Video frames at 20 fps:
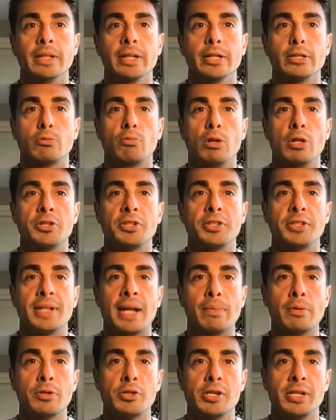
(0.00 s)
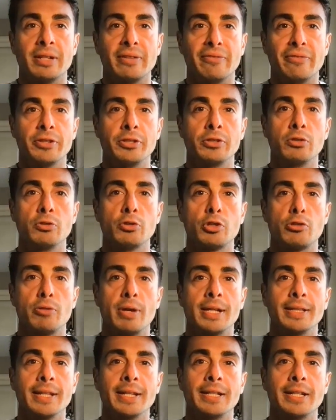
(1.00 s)
as well as establishing a physical
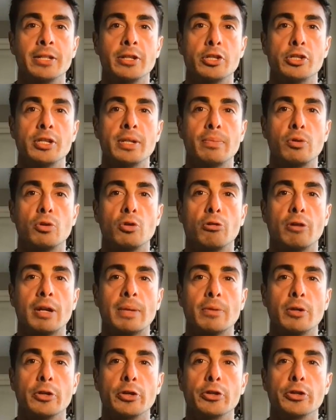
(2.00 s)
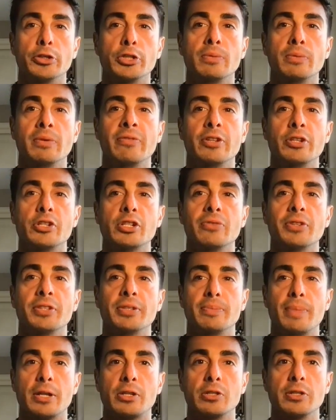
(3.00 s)
strength and conditioning program under the supervision of a
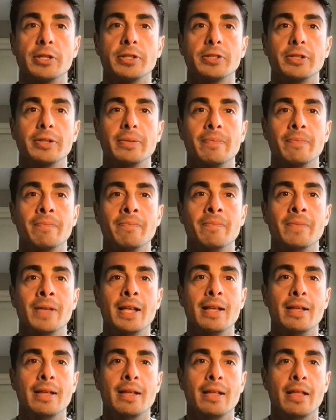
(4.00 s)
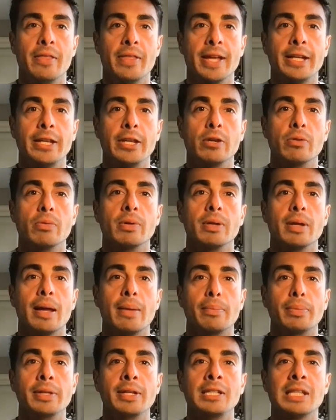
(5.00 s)
specialist. Thank you,
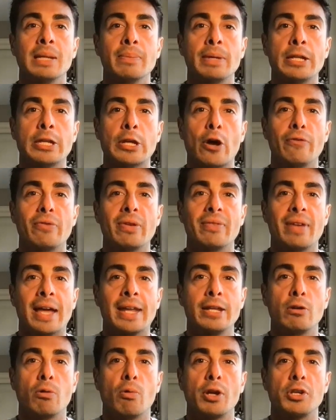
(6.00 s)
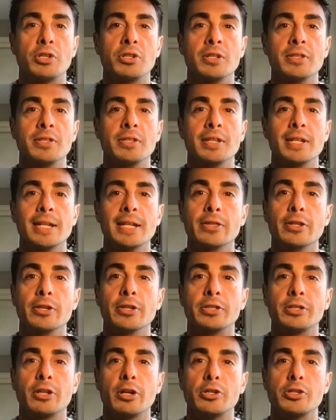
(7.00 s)
and please let me know if you have any questions in the
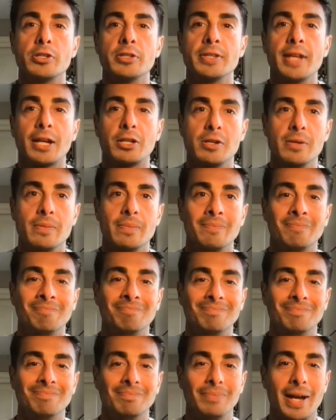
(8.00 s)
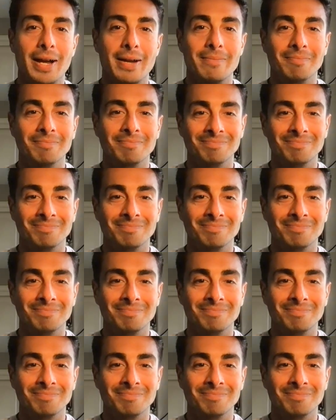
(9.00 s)
discussion section. Bye.